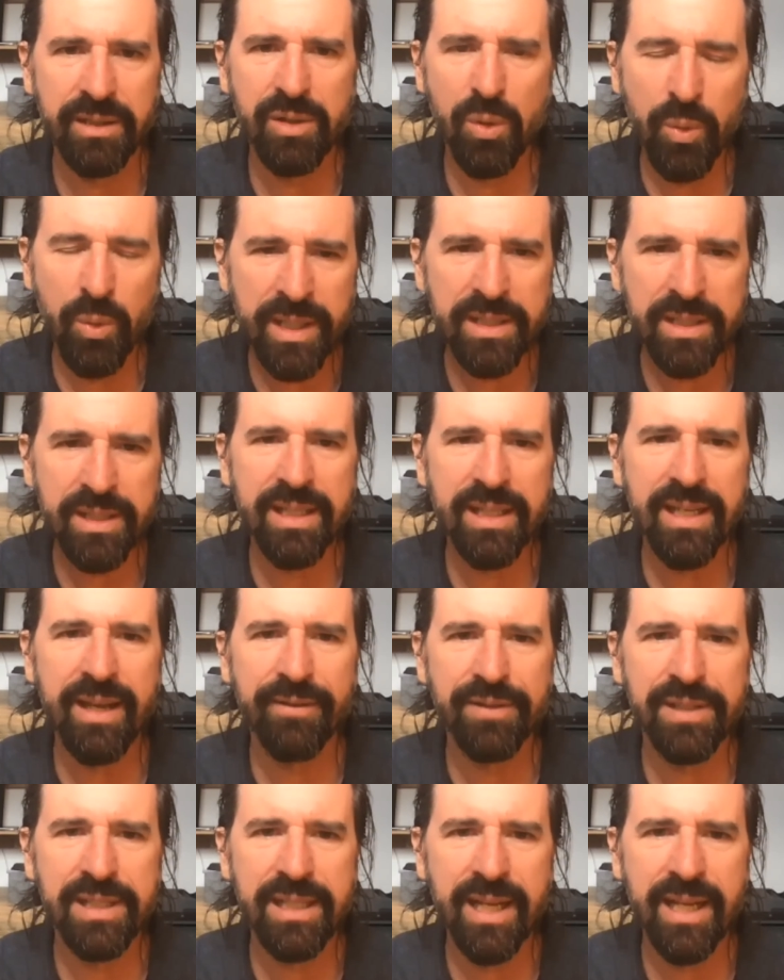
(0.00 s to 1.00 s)
Going to the
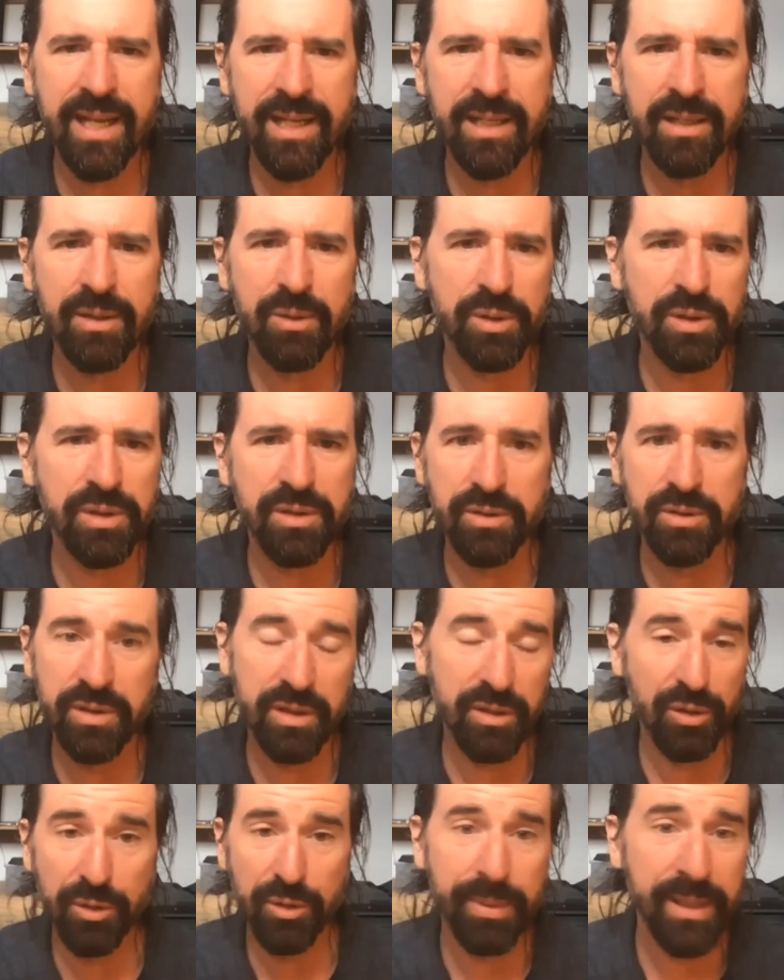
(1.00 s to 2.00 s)
FDA or to the
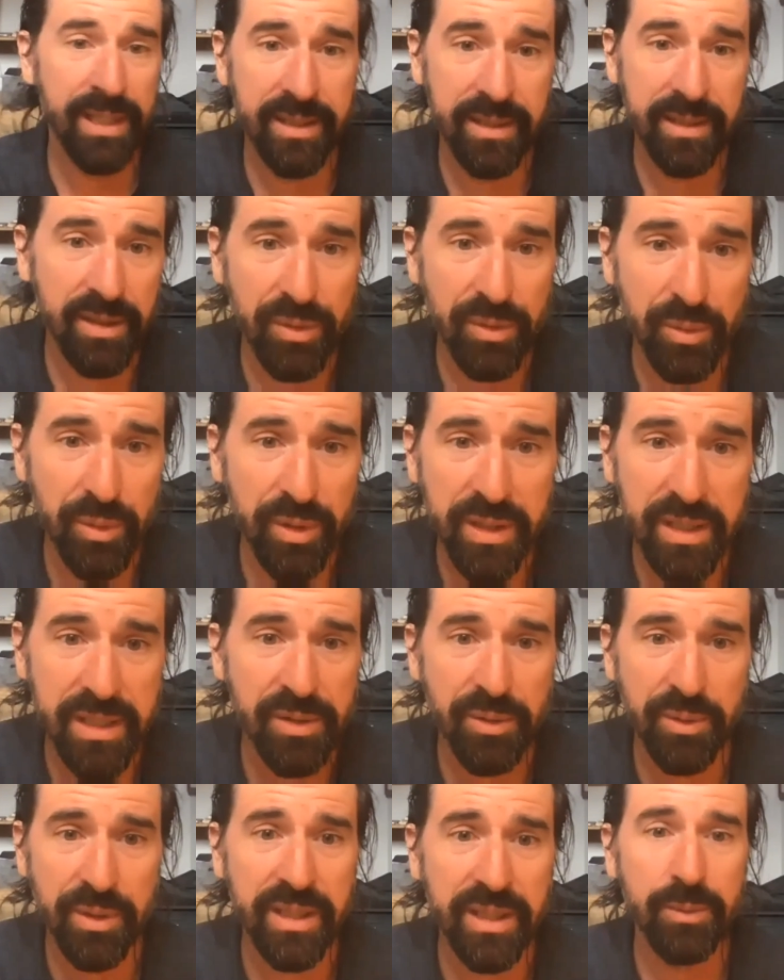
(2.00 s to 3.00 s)
European
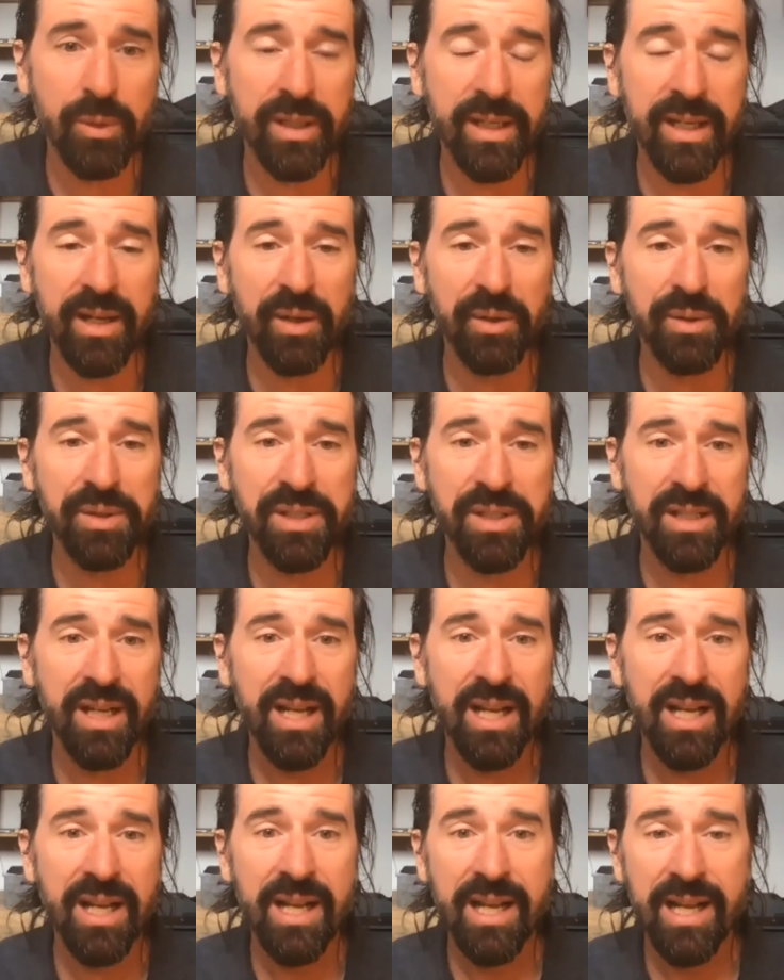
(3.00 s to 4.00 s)
authorities or anyone else
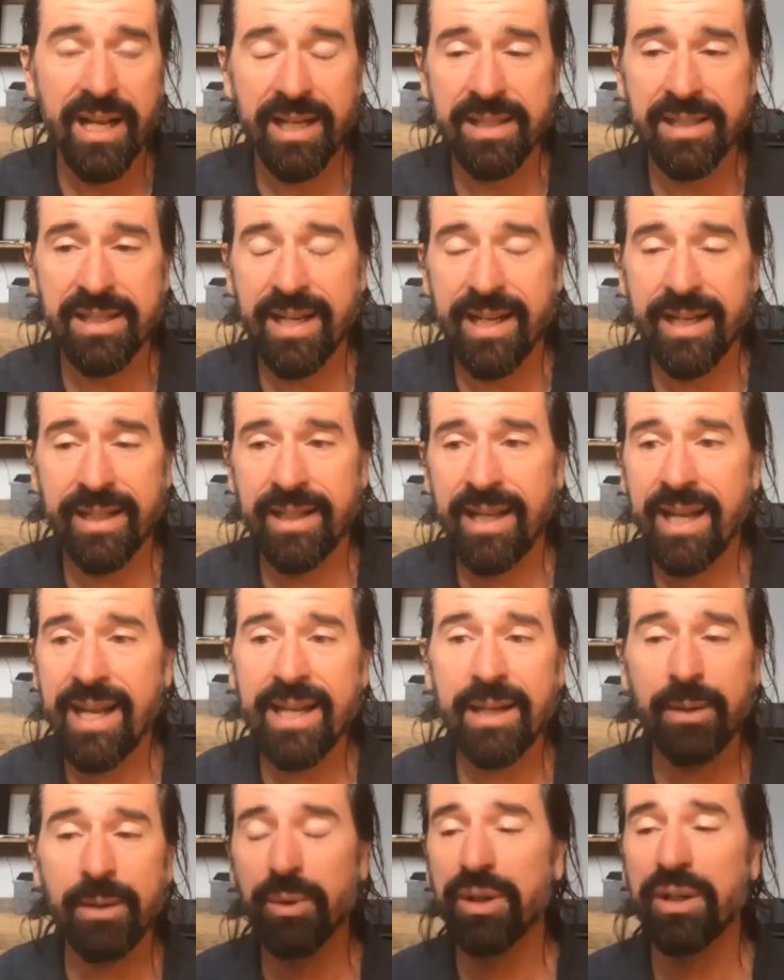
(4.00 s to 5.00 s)
and saying,
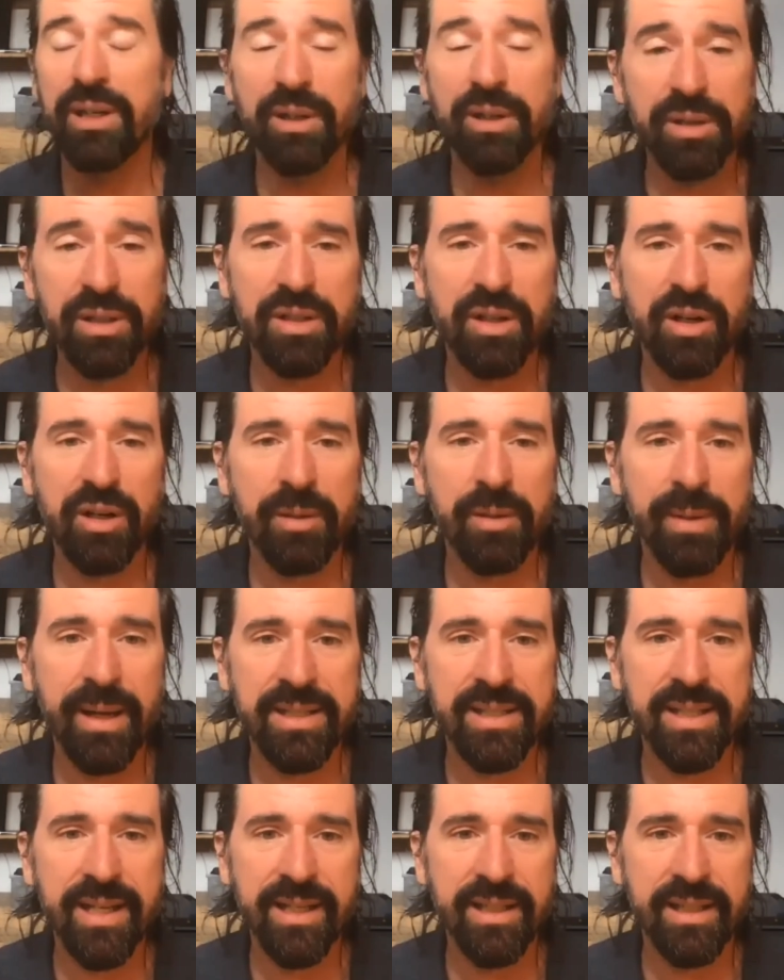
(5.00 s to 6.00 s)
hey, we're here to talk about
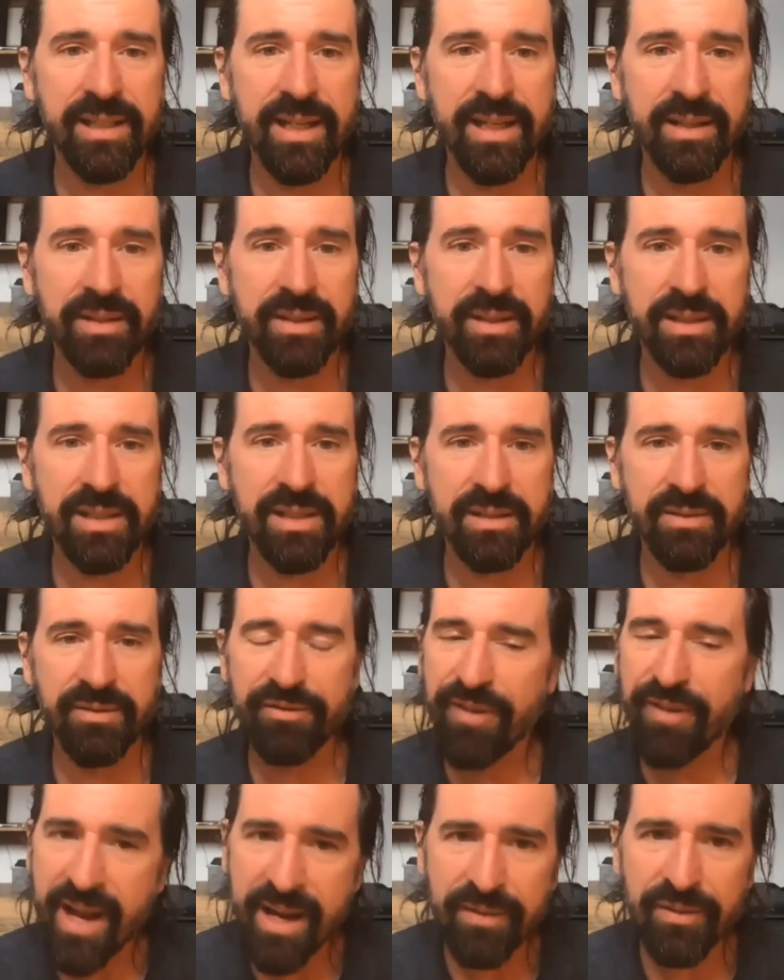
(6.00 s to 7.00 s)
psychedelics
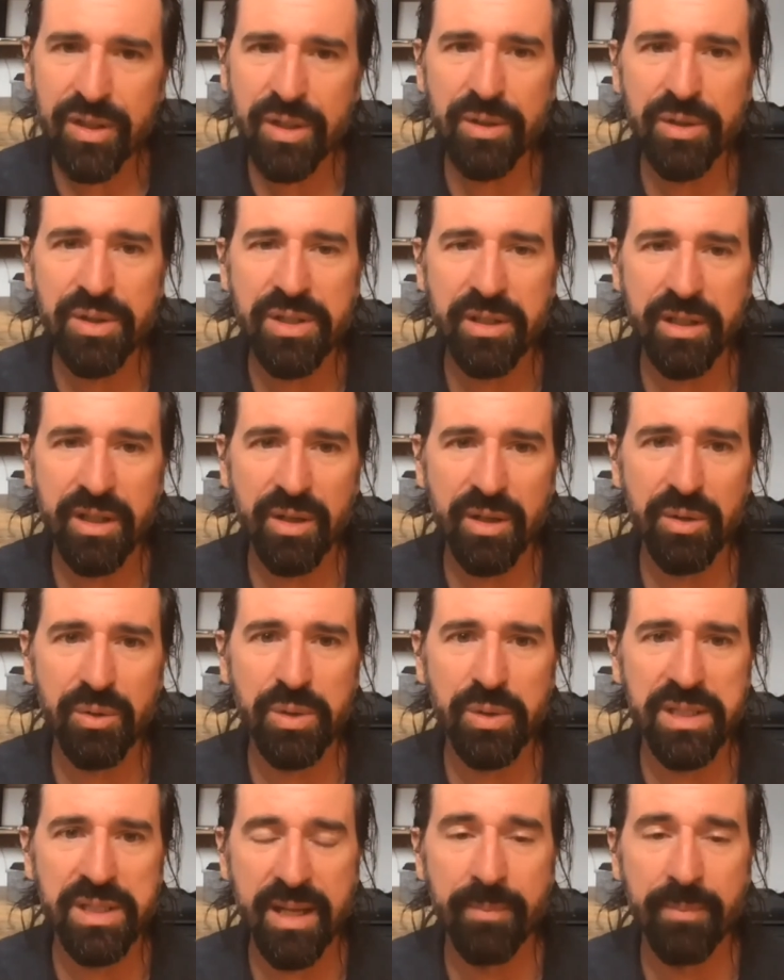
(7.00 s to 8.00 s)
5 years ago
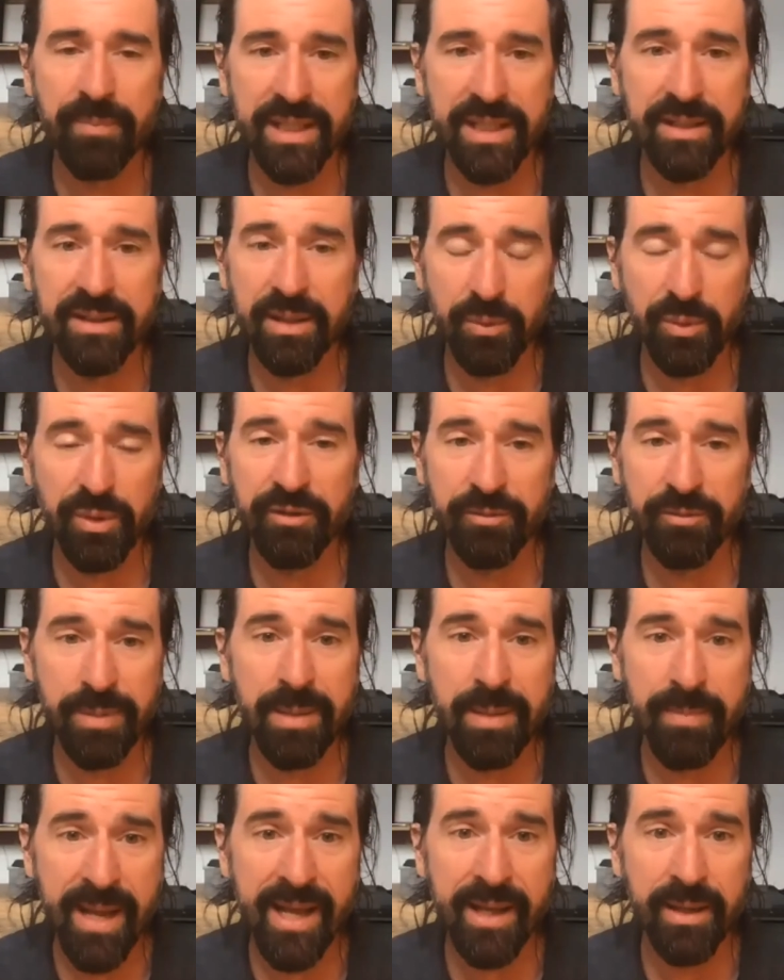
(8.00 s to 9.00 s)
was something that would have
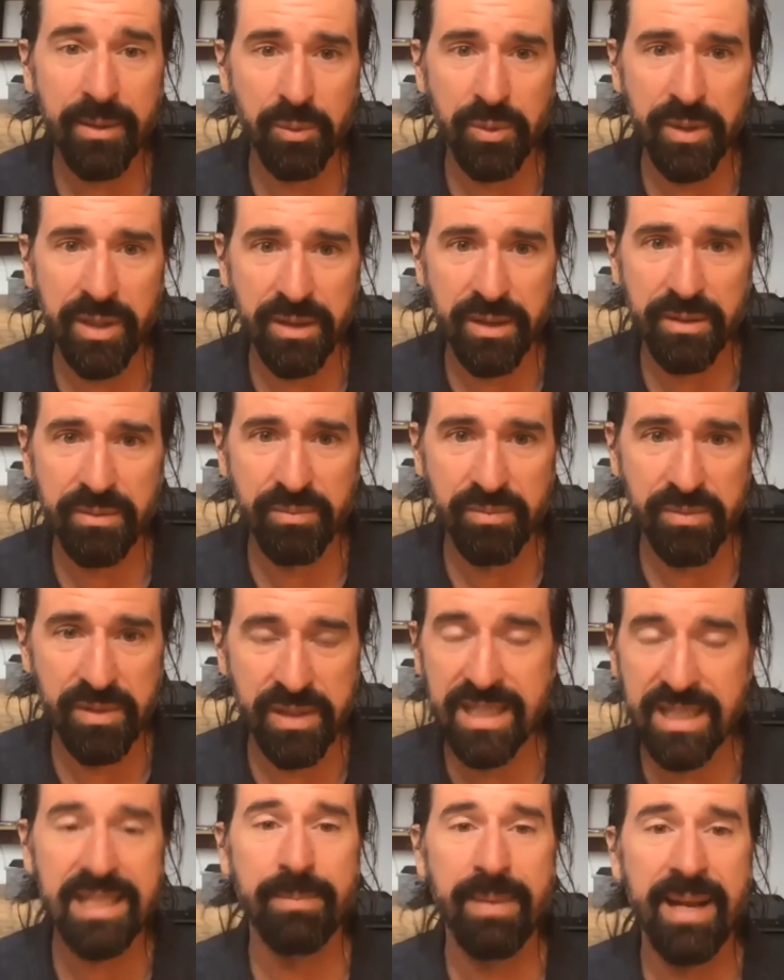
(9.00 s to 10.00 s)
been met with
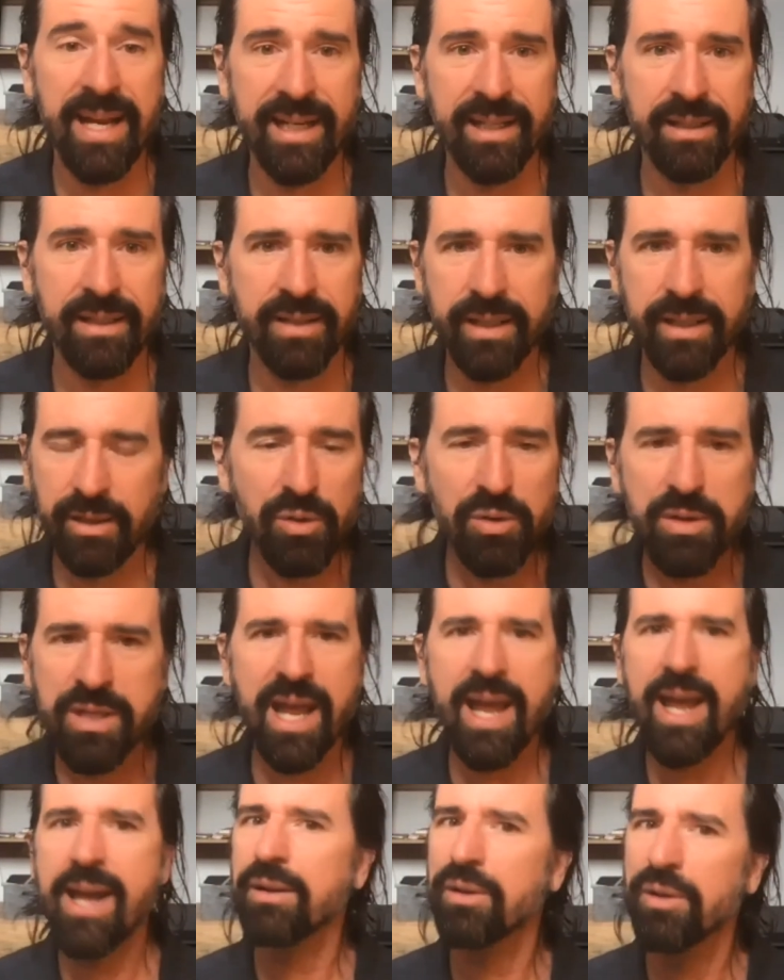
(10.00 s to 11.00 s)
dismay. Like, who the
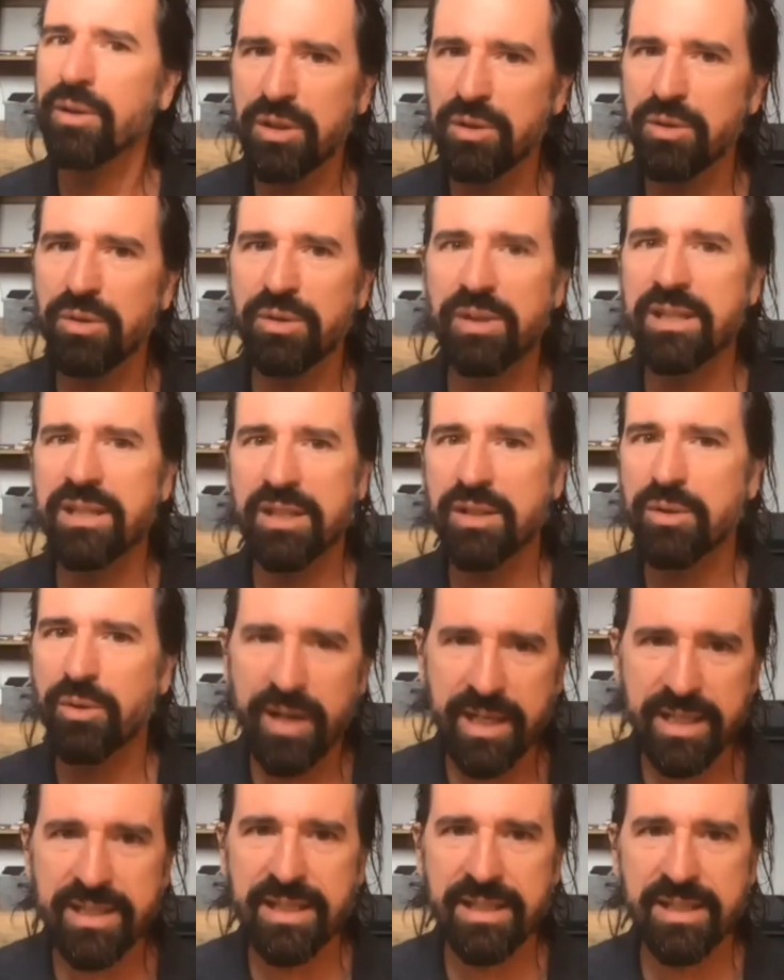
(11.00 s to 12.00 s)
heck are you? This is
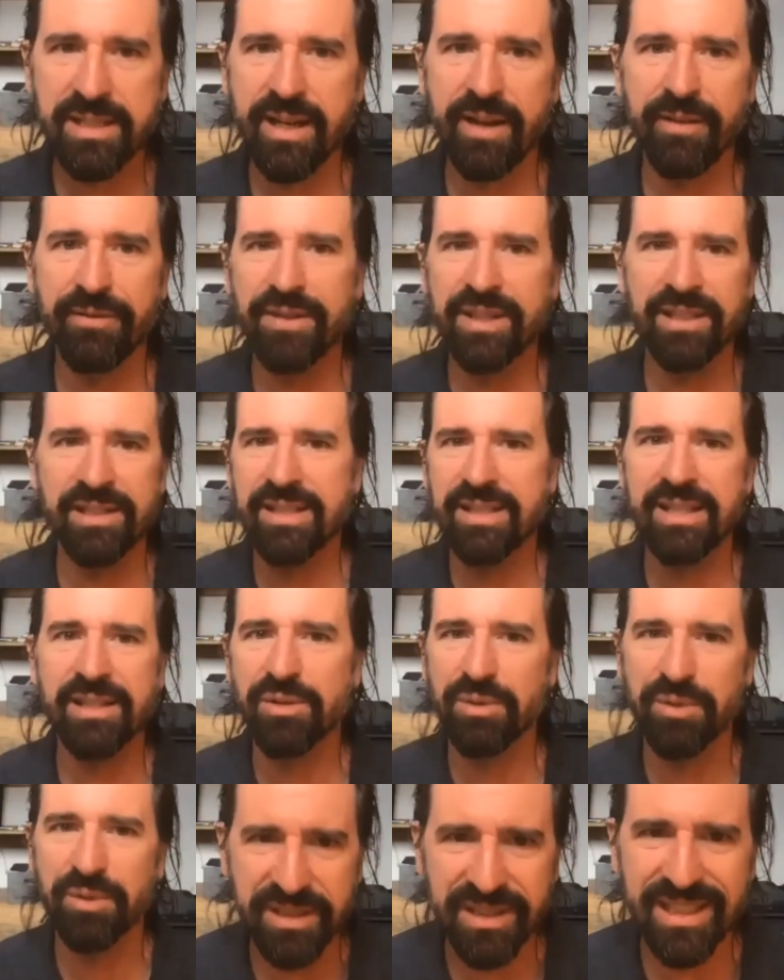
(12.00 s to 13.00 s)
crazy stuff. These
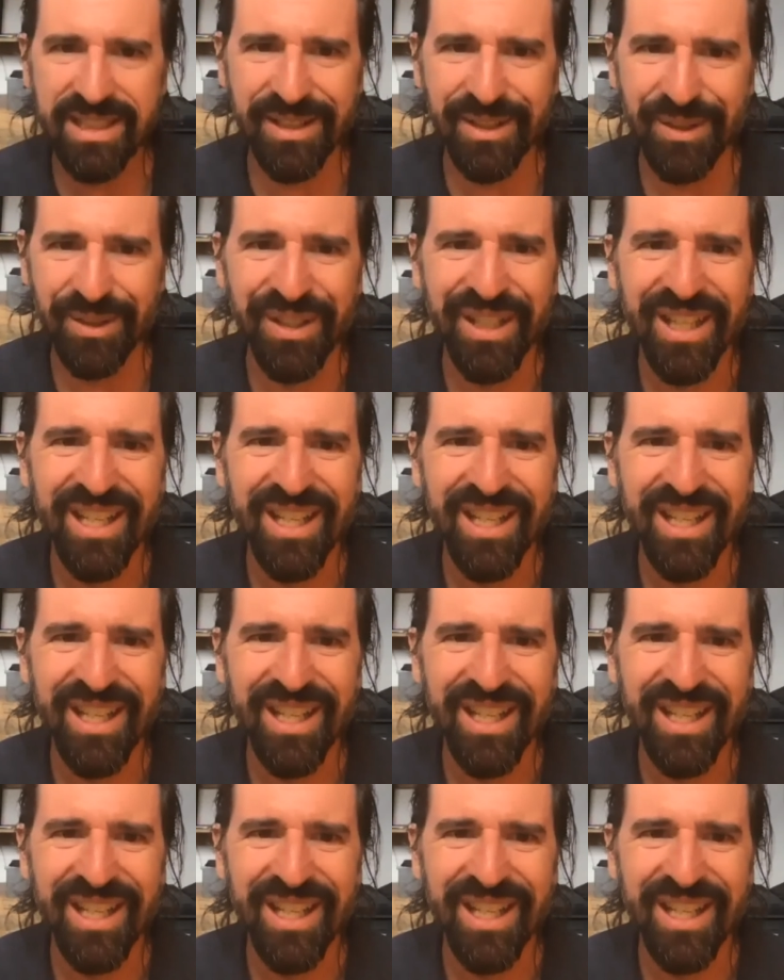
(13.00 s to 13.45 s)
things are illegal.